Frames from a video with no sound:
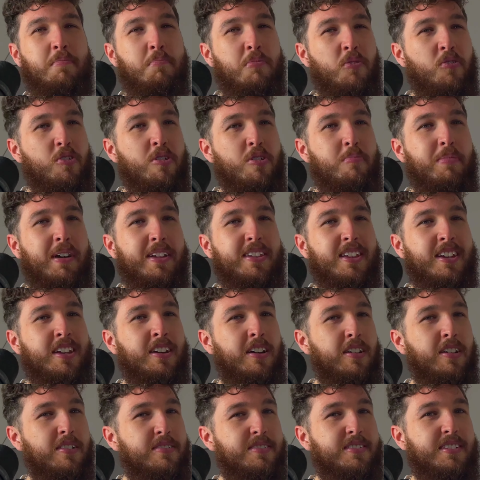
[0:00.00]
more about the
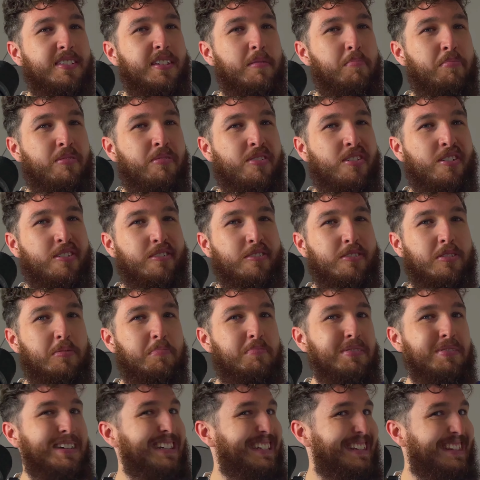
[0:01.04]
cons than the pros,
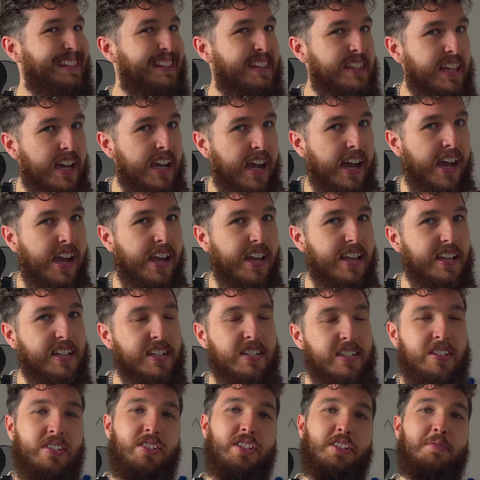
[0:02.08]
but that
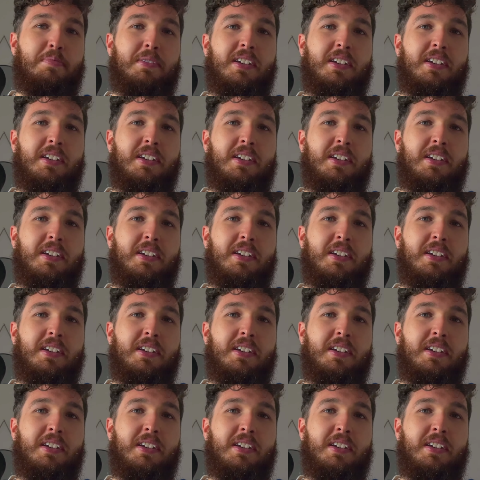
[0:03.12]
is just